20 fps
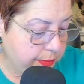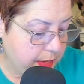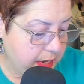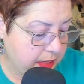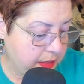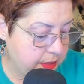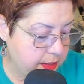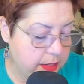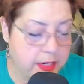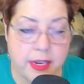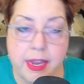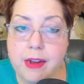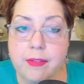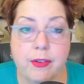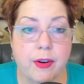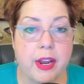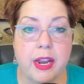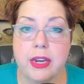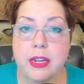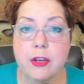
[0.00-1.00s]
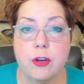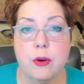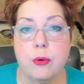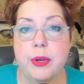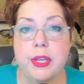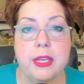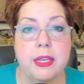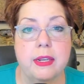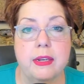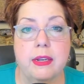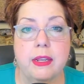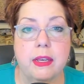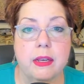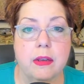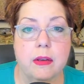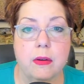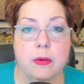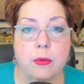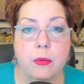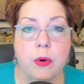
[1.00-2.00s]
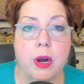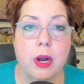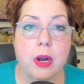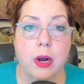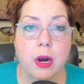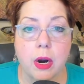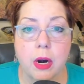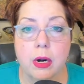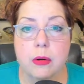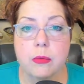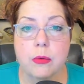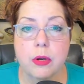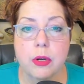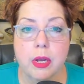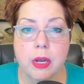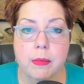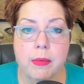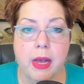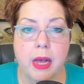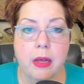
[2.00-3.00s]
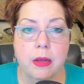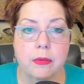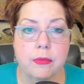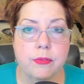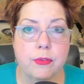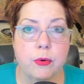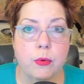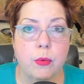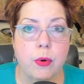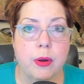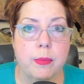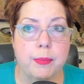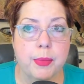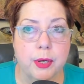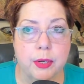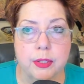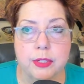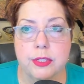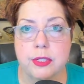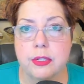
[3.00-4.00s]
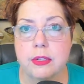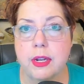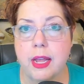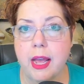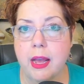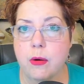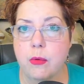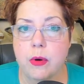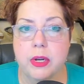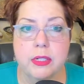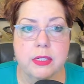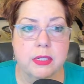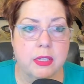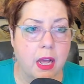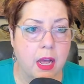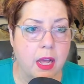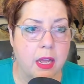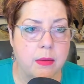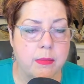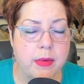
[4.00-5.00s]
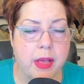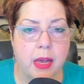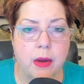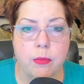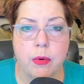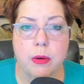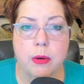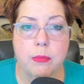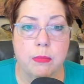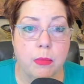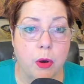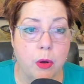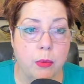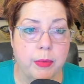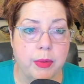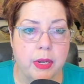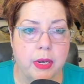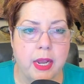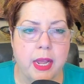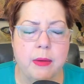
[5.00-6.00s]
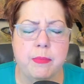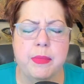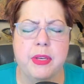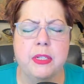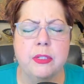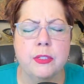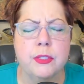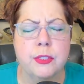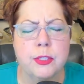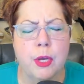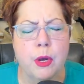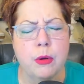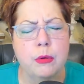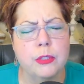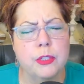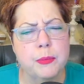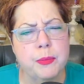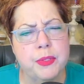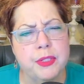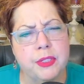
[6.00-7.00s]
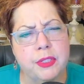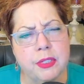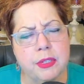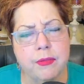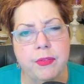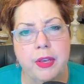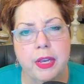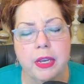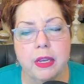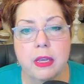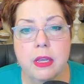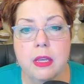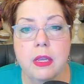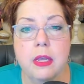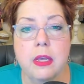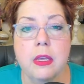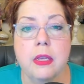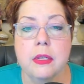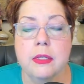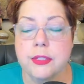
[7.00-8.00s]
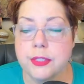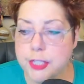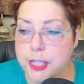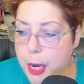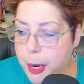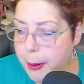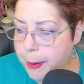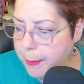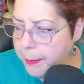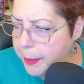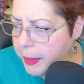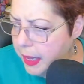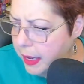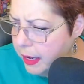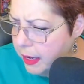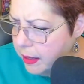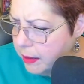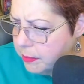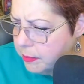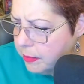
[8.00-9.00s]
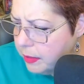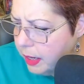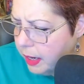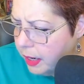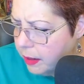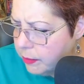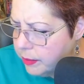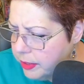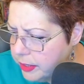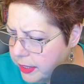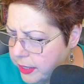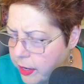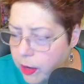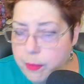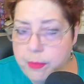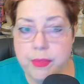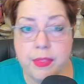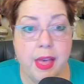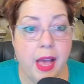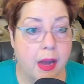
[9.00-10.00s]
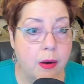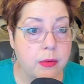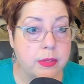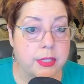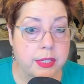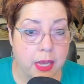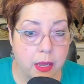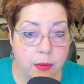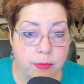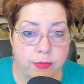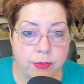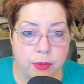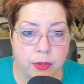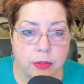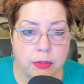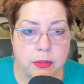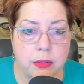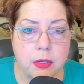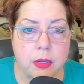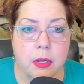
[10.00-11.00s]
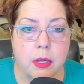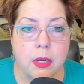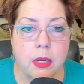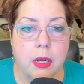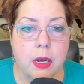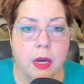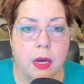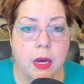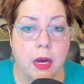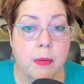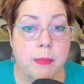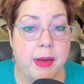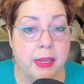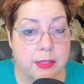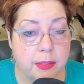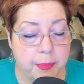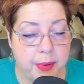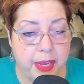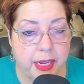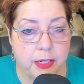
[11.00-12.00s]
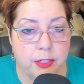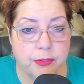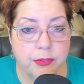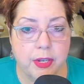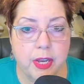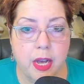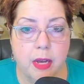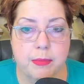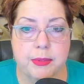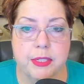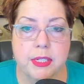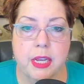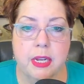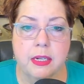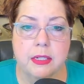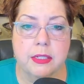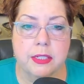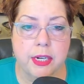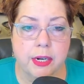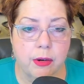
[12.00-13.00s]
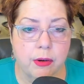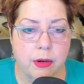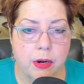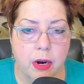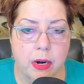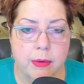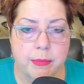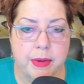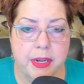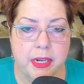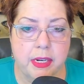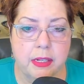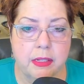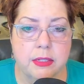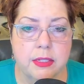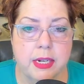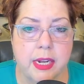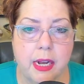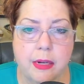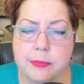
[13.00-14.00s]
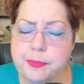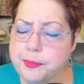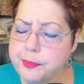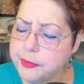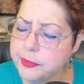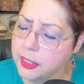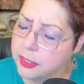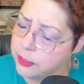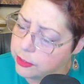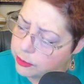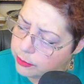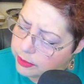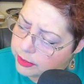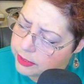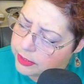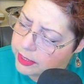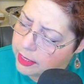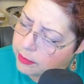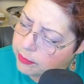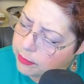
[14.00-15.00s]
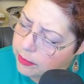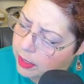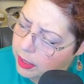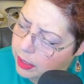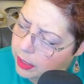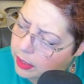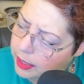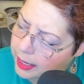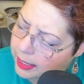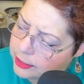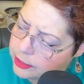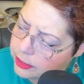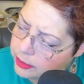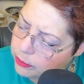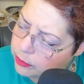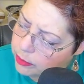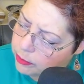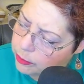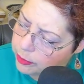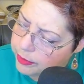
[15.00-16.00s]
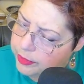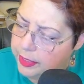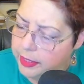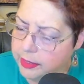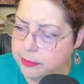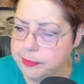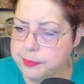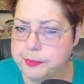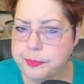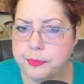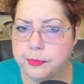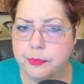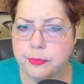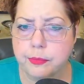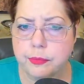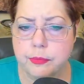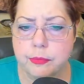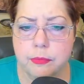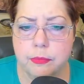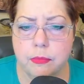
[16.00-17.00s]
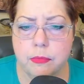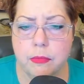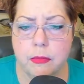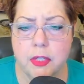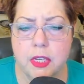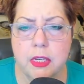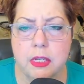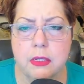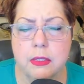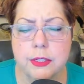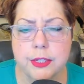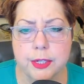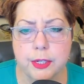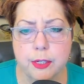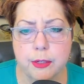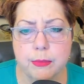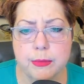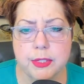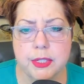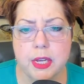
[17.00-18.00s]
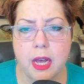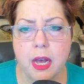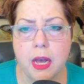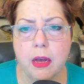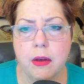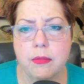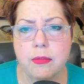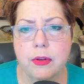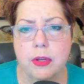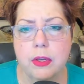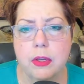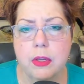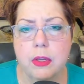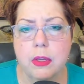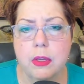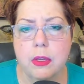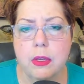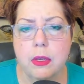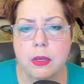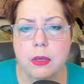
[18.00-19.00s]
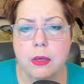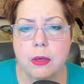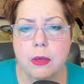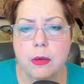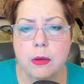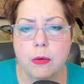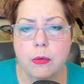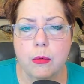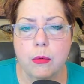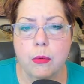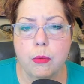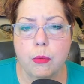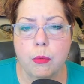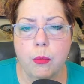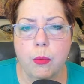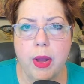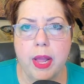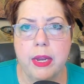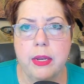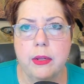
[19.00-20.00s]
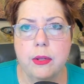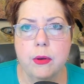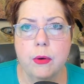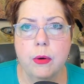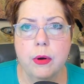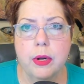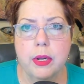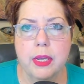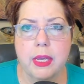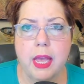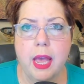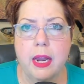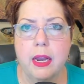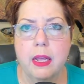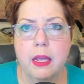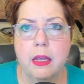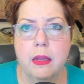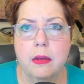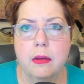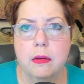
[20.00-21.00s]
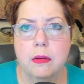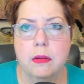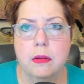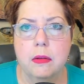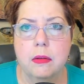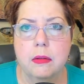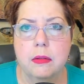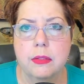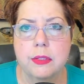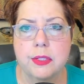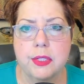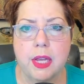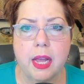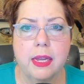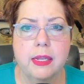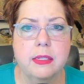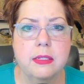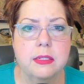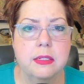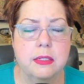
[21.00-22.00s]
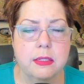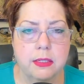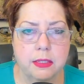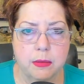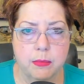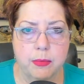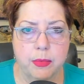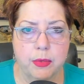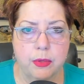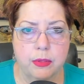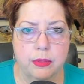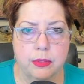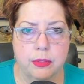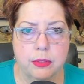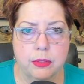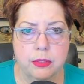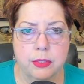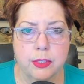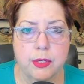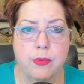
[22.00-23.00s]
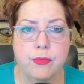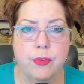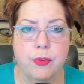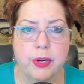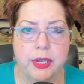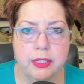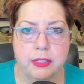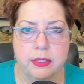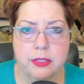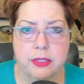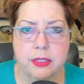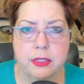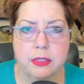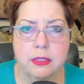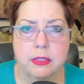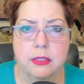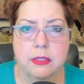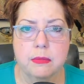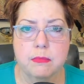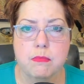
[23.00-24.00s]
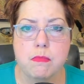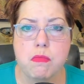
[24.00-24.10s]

coinky dink what card will come out for what person at what time at what moment, and be so specific. So I really hope that was helpful about the Page of Cups and its tarot card meanings. Now I just want to say actually one more thing. In terms of when you're getting signs and symbols, so for instance,